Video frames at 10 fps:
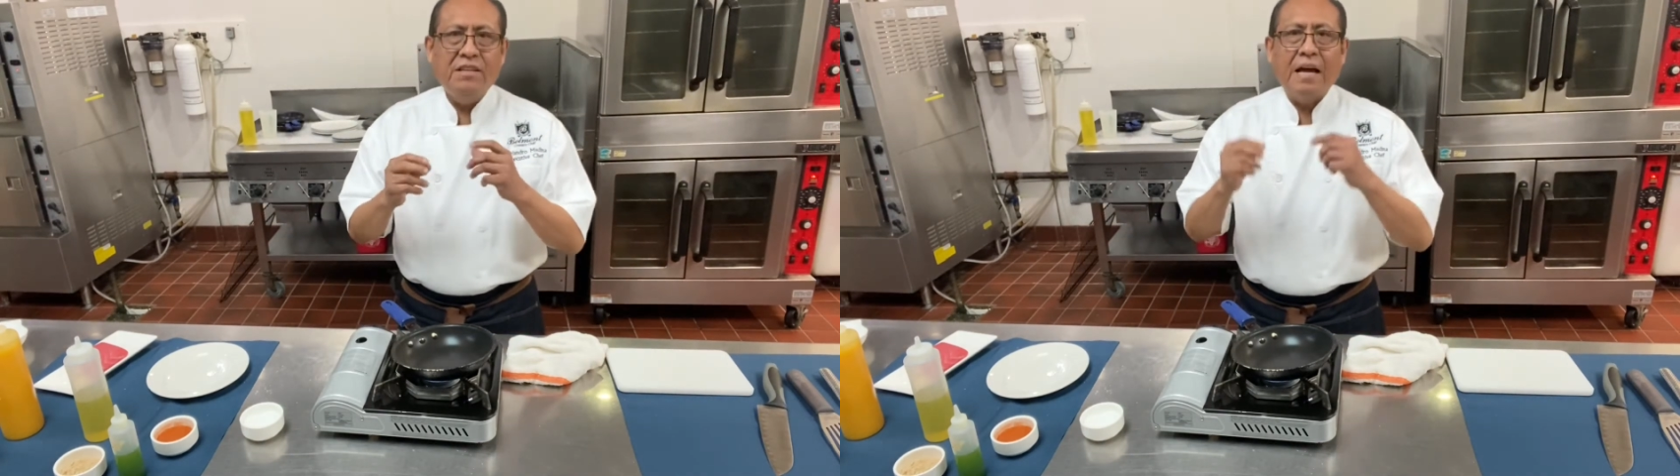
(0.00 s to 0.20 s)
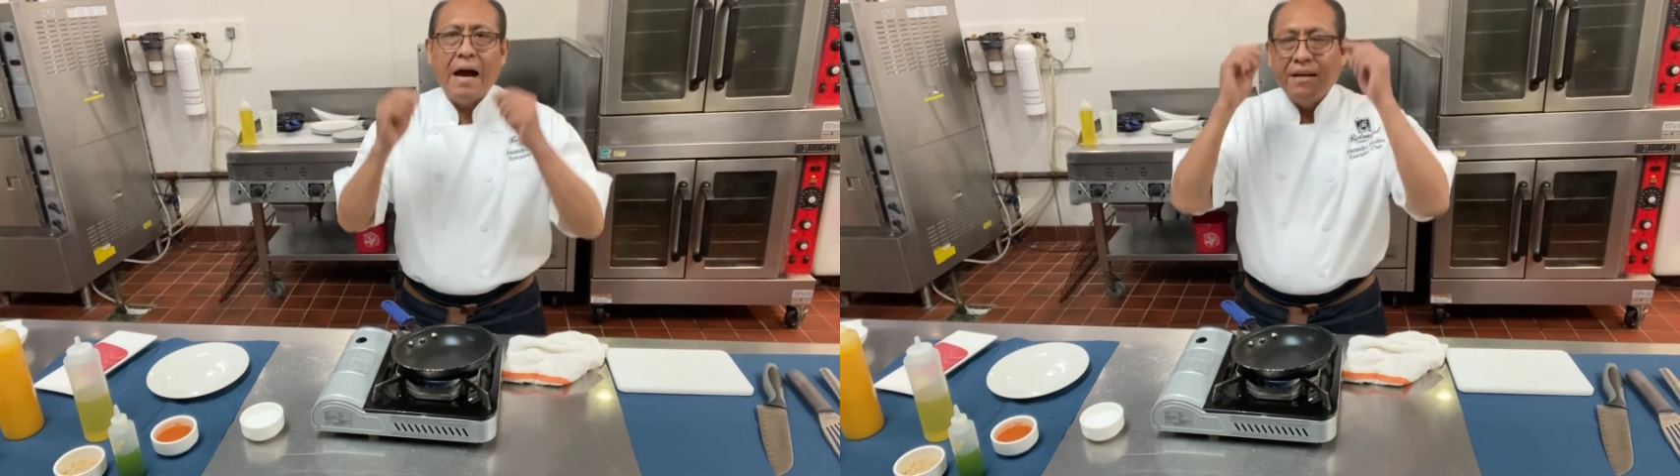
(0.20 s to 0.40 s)

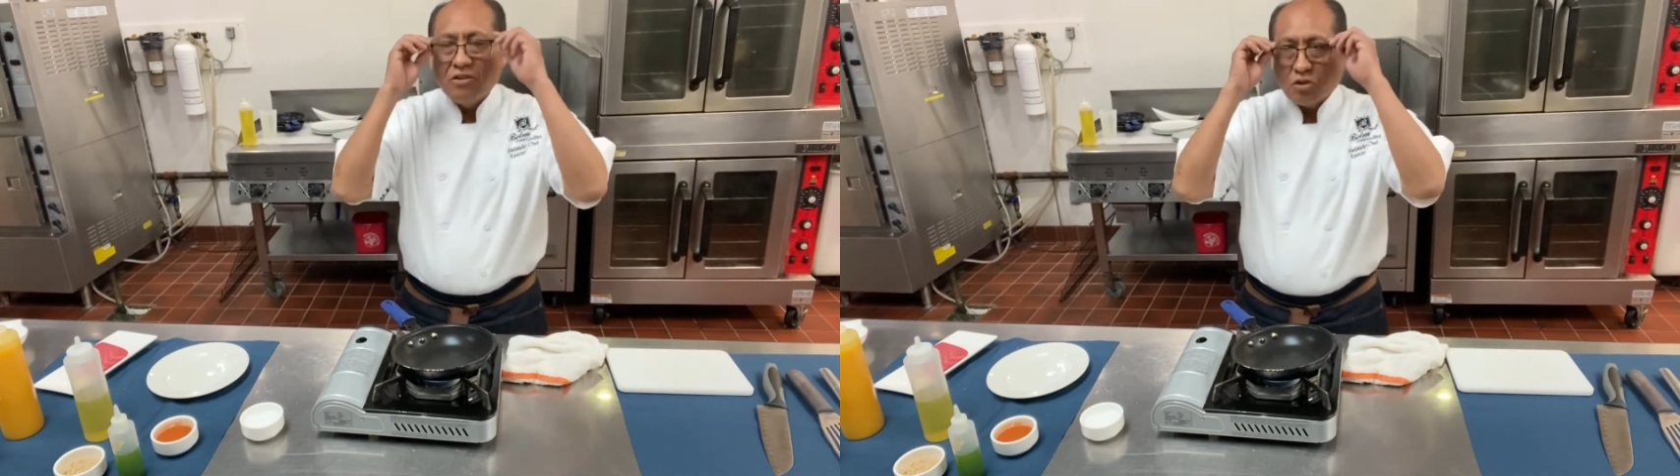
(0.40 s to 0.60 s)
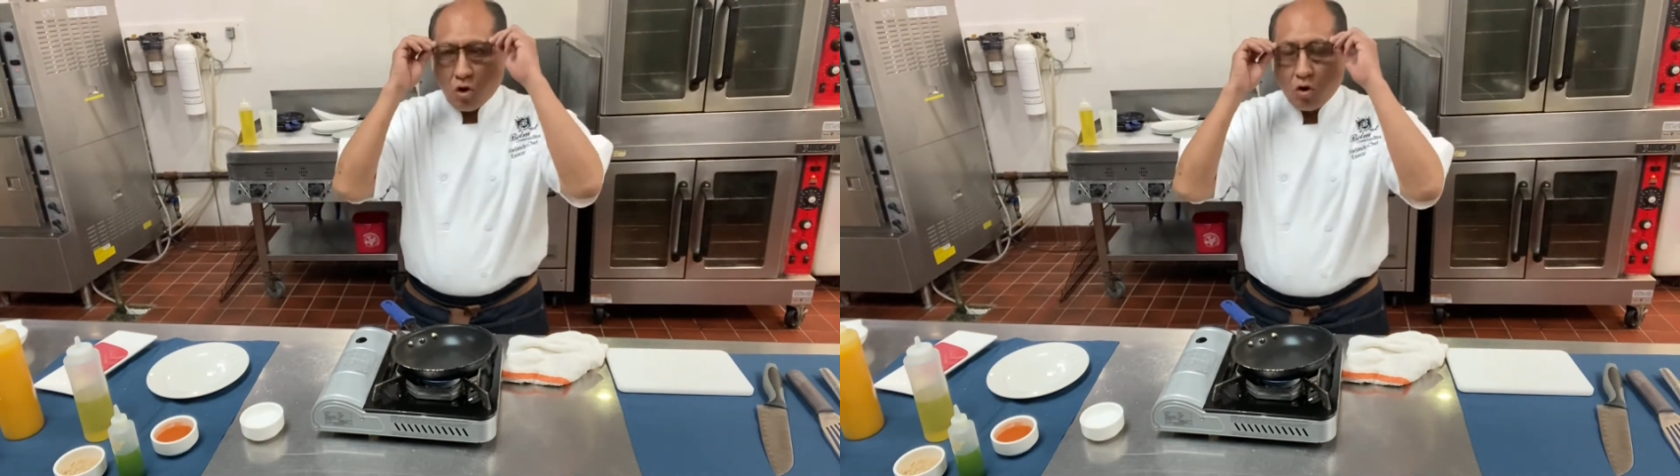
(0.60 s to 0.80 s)
nice
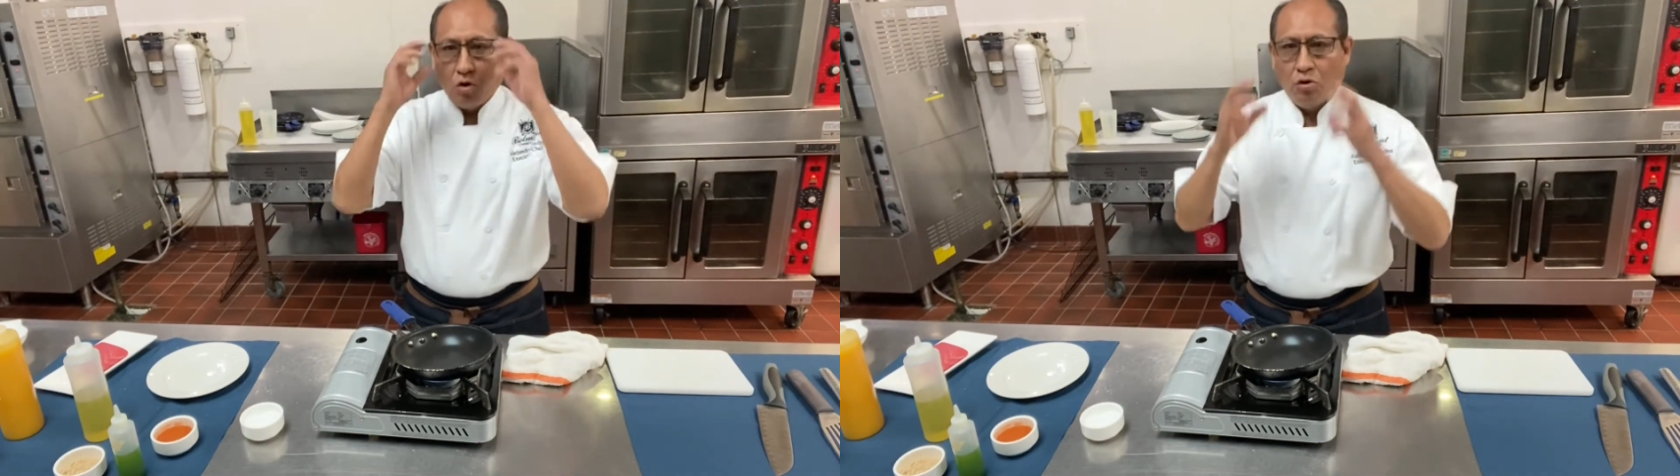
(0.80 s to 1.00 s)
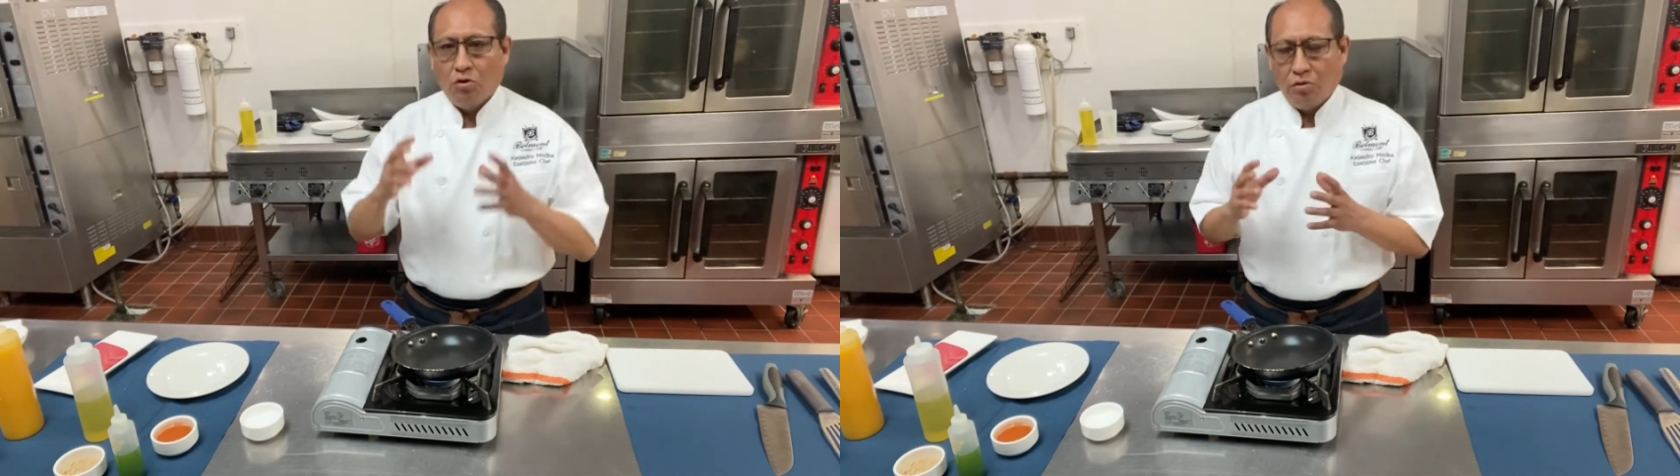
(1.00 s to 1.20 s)
color,
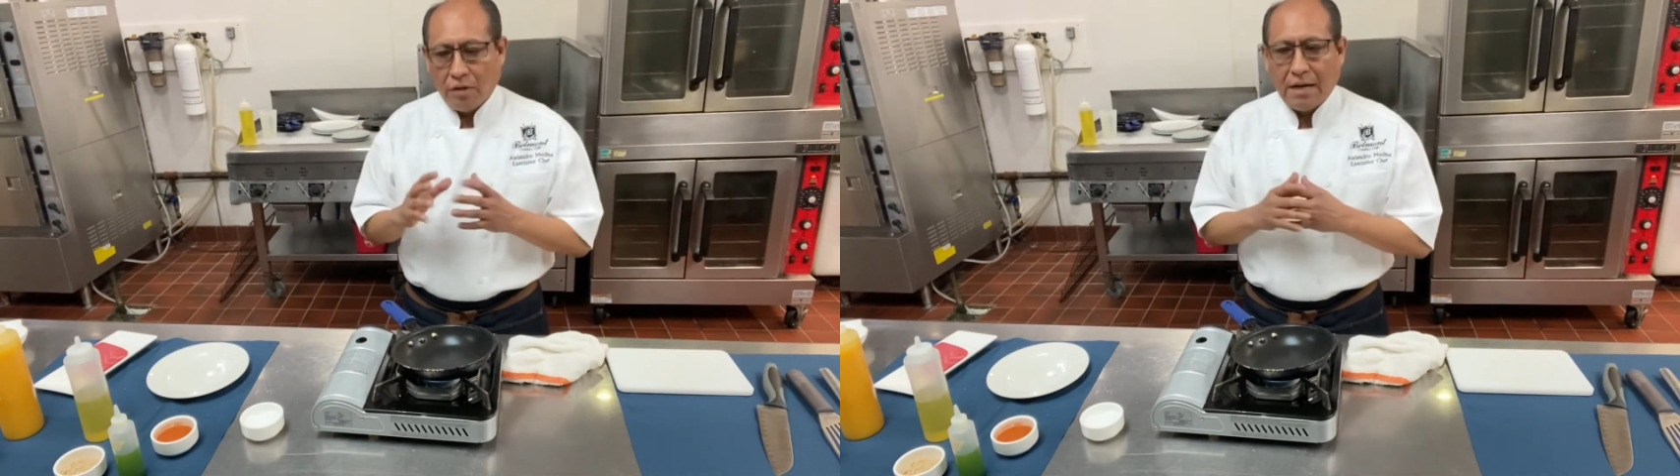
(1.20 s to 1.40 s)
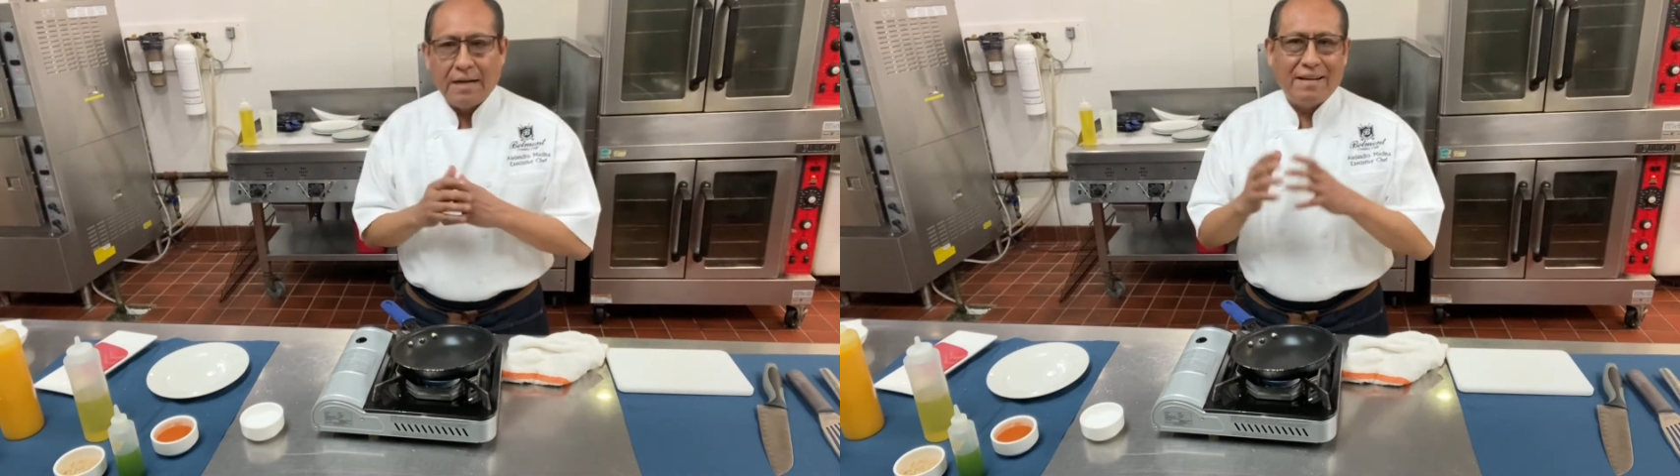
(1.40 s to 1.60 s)

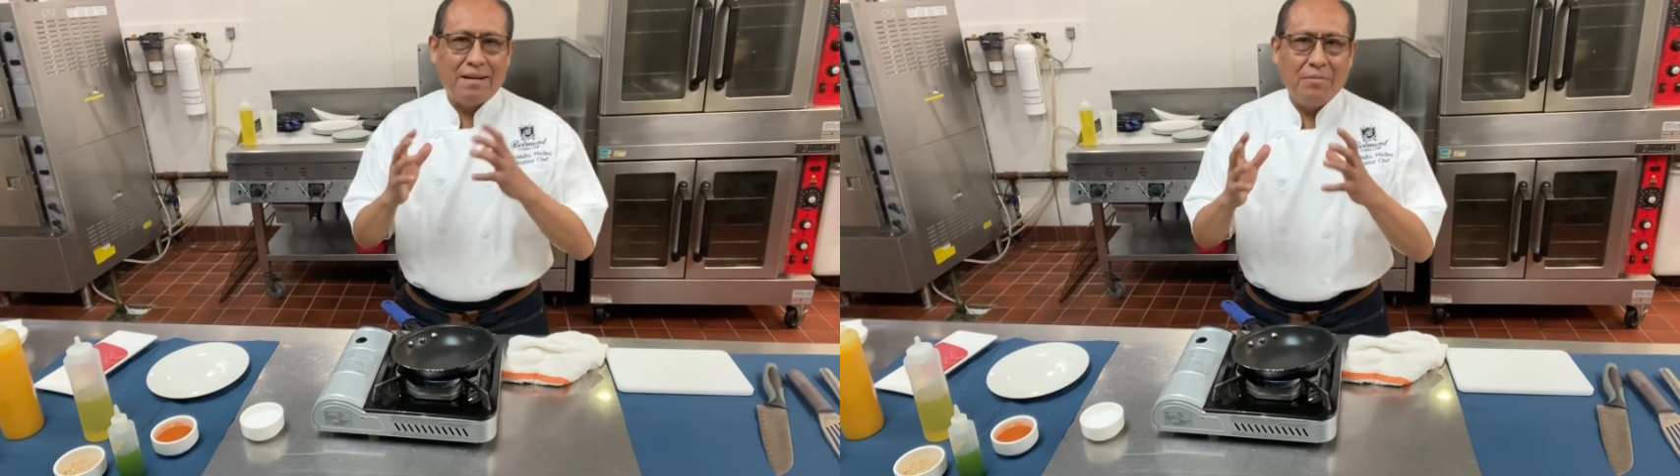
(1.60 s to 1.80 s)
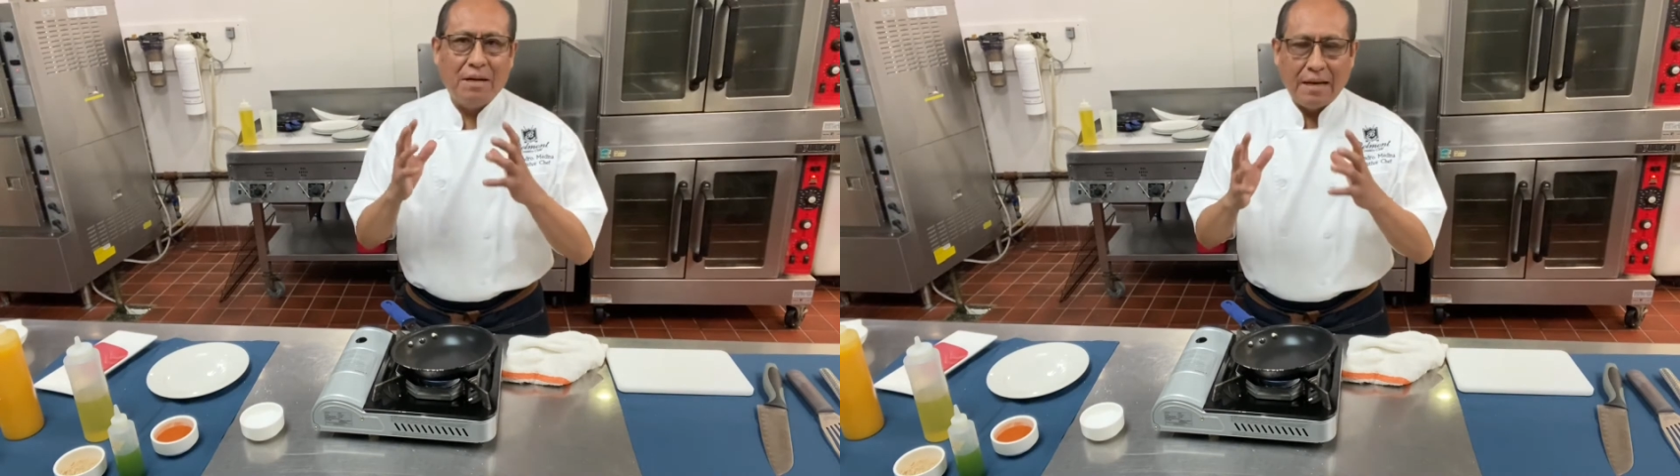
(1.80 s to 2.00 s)

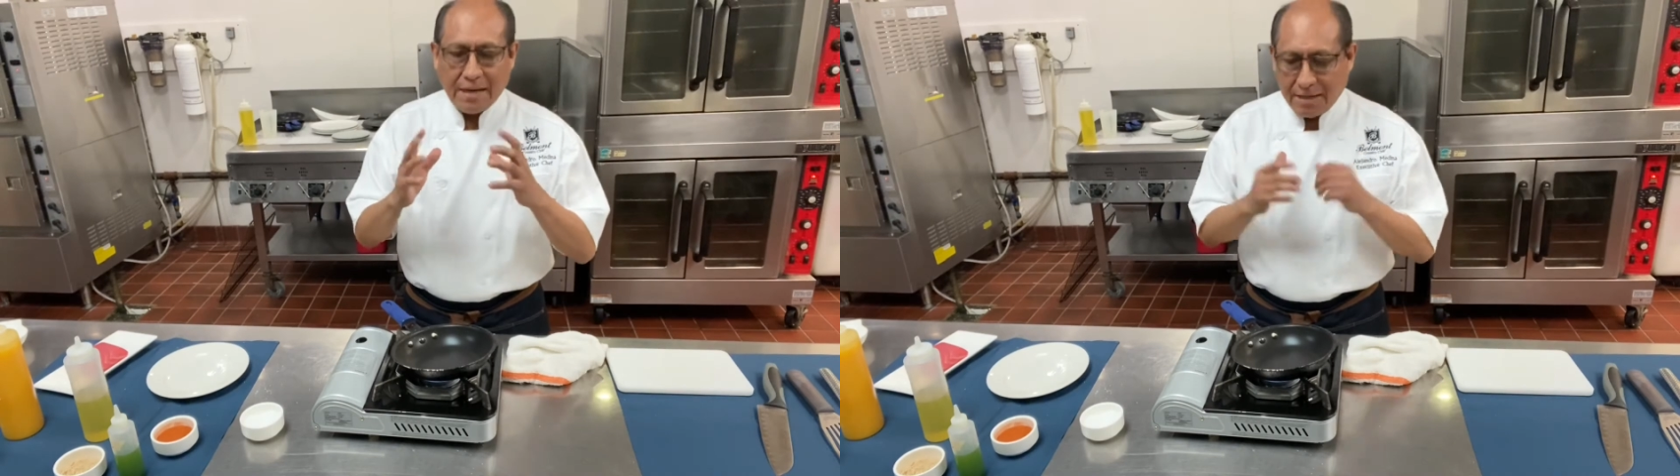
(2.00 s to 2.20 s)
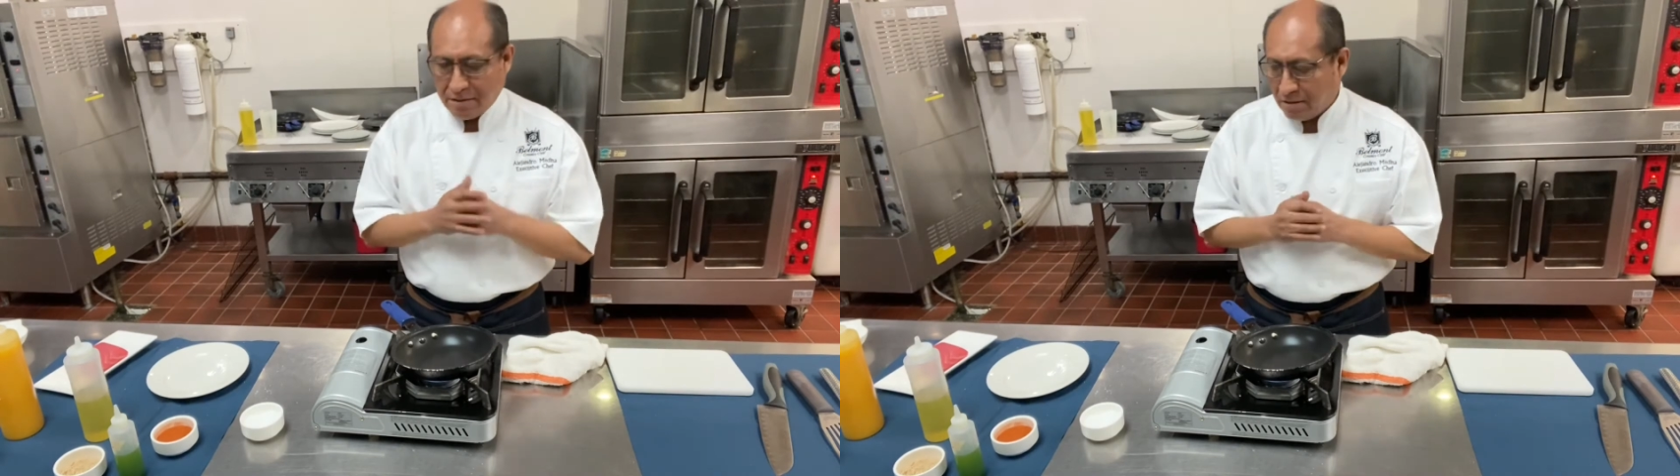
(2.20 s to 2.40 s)

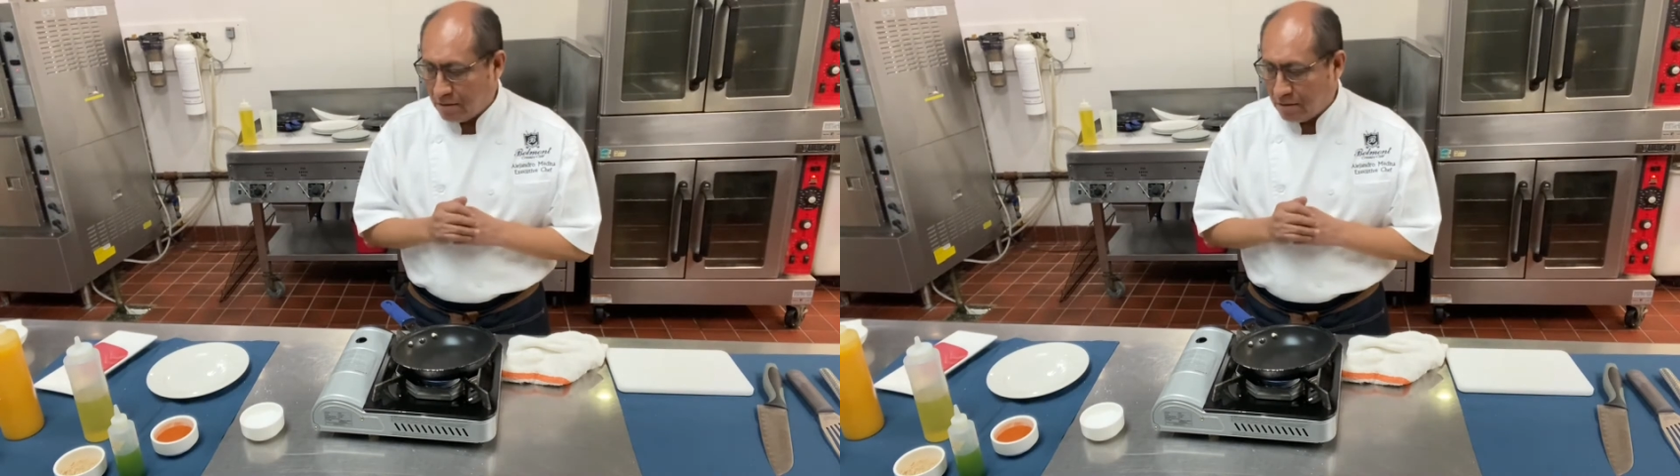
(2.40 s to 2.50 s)
caramelize,